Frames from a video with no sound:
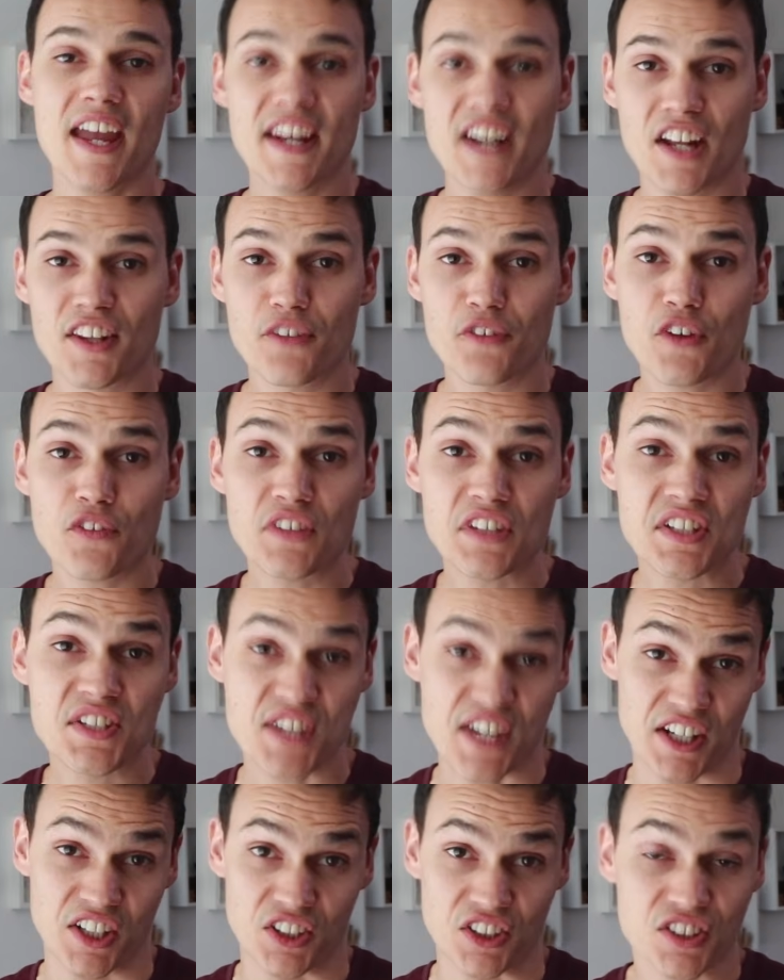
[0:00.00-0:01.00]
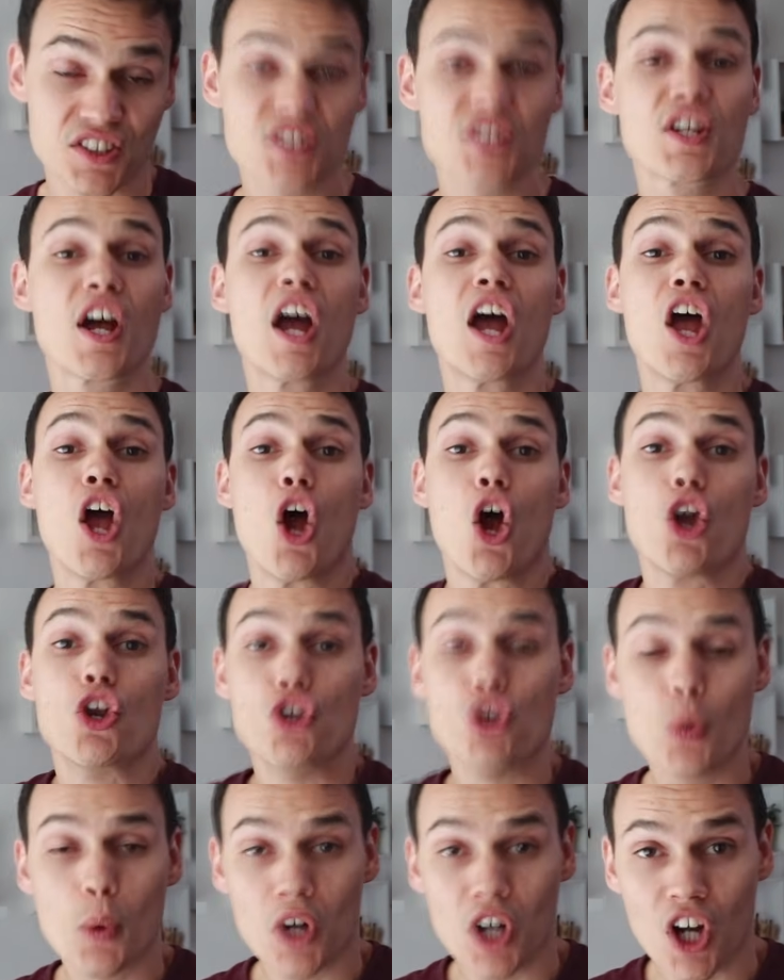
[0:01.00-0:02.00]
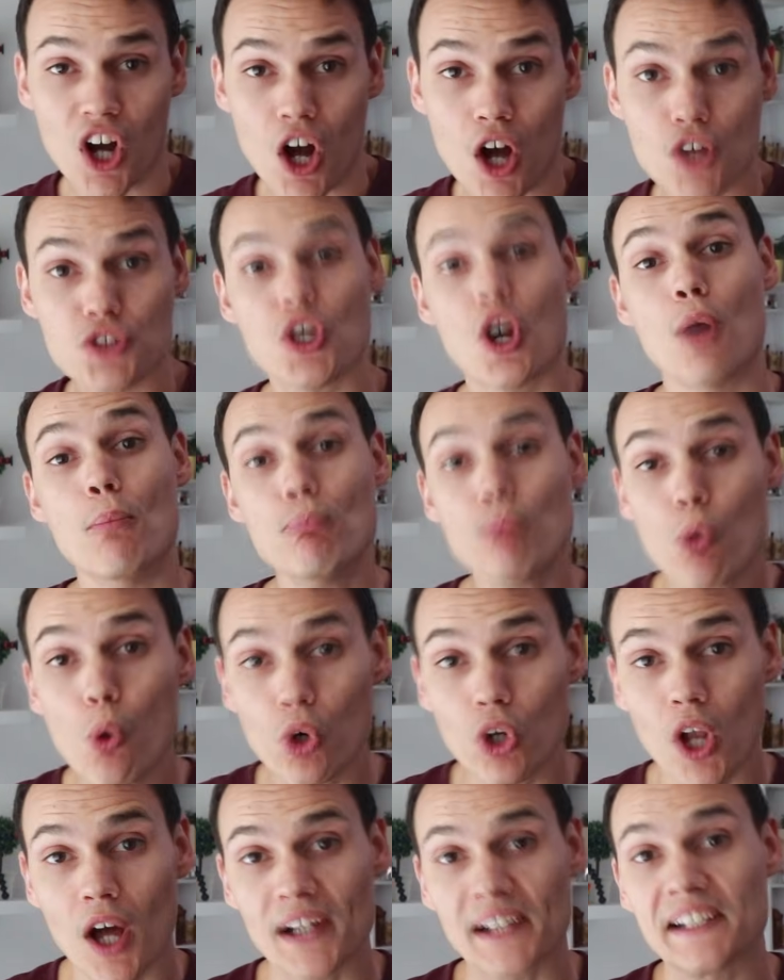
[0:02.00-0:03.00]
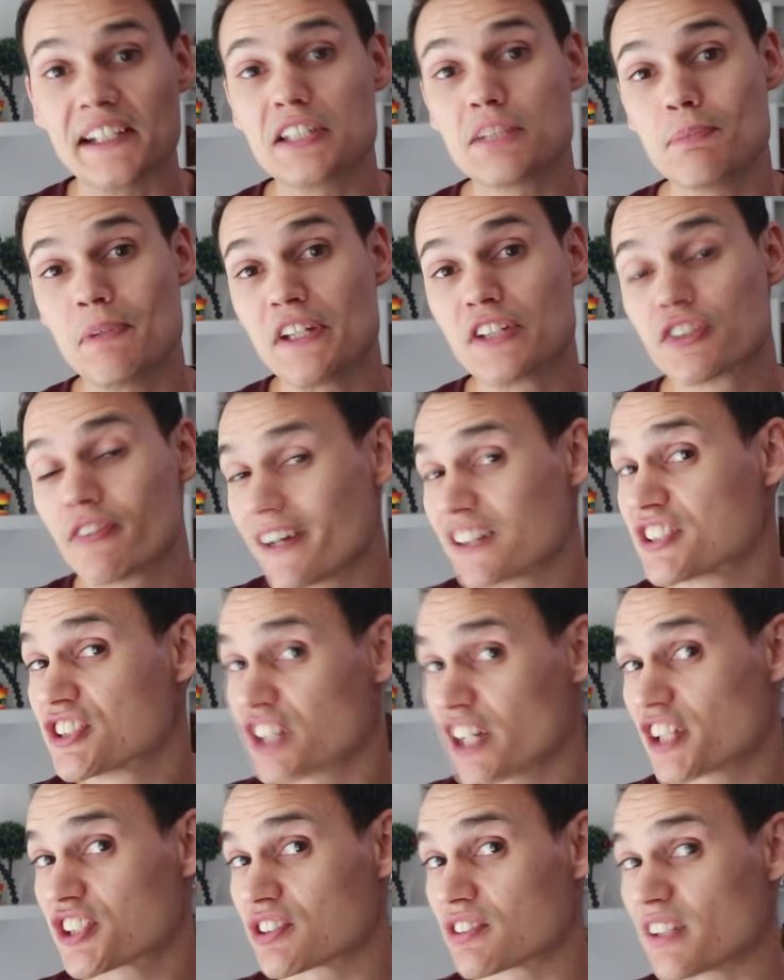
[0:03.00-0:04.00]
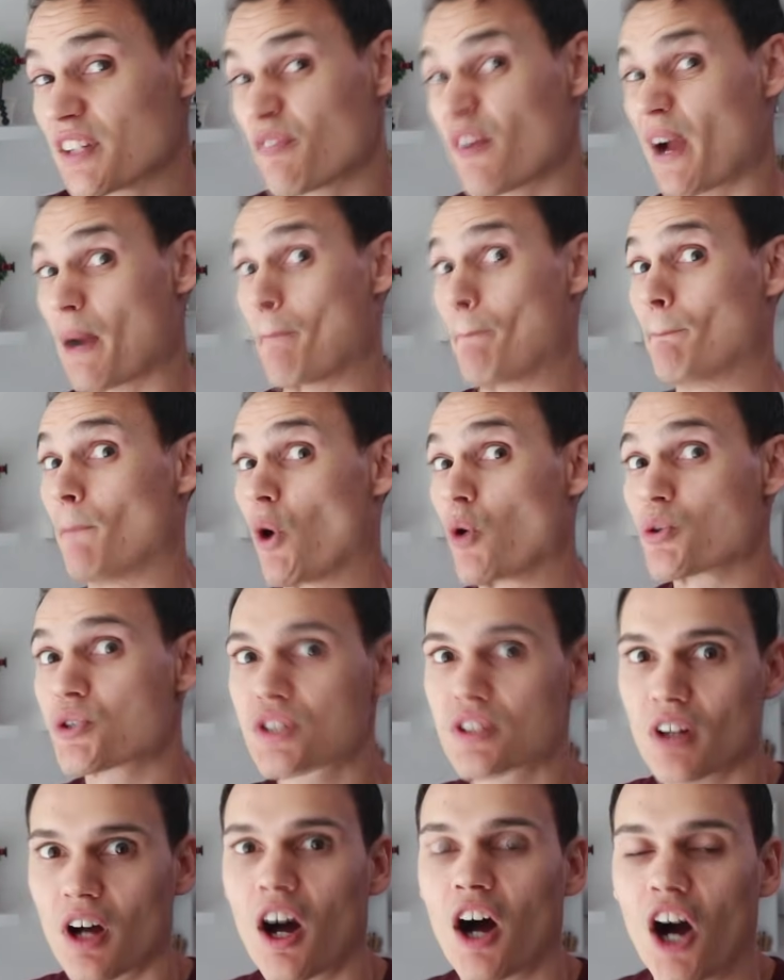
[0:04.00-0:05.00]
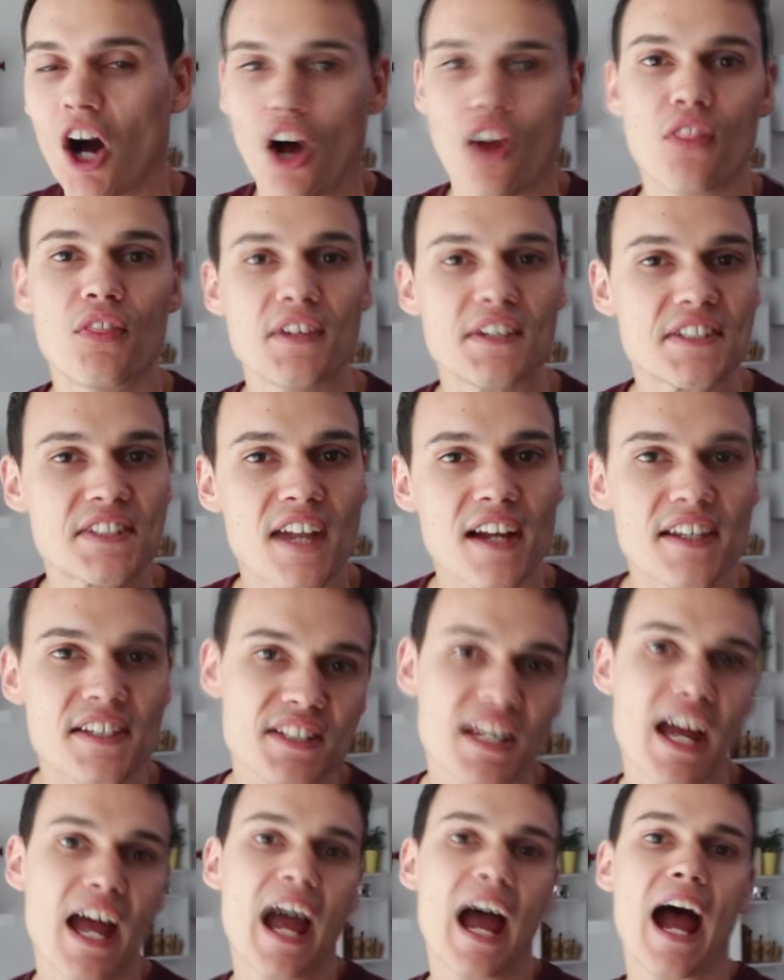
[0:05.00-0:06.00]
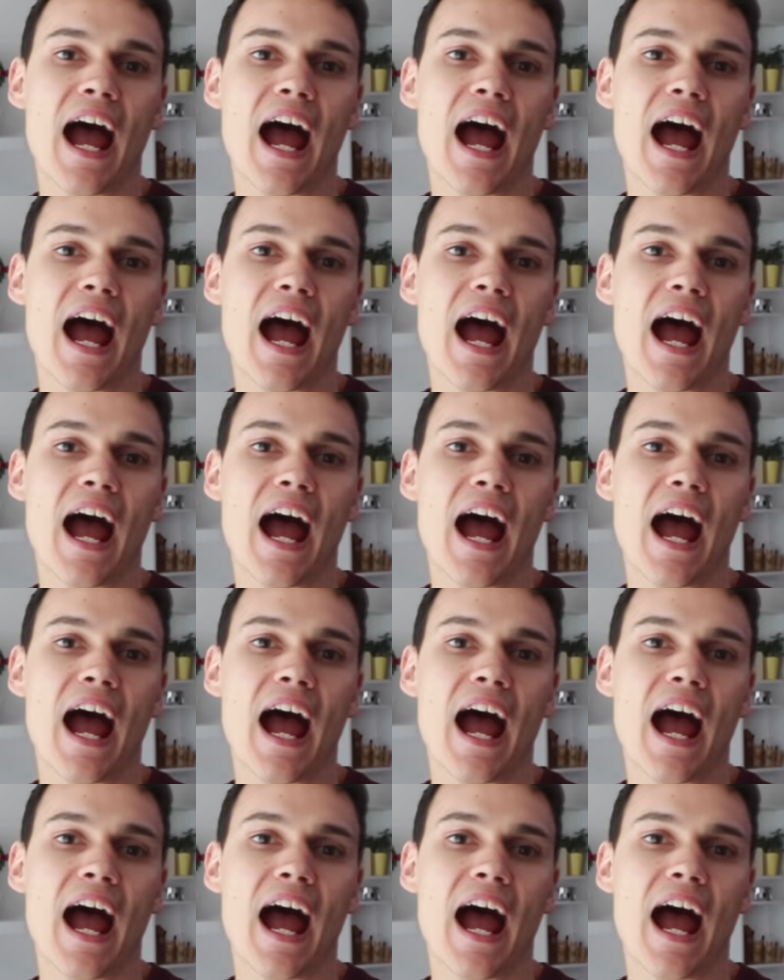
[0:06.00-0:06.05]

In under fifteen seconds, newer cars are more likely to be direct injection. In fact, most are these days.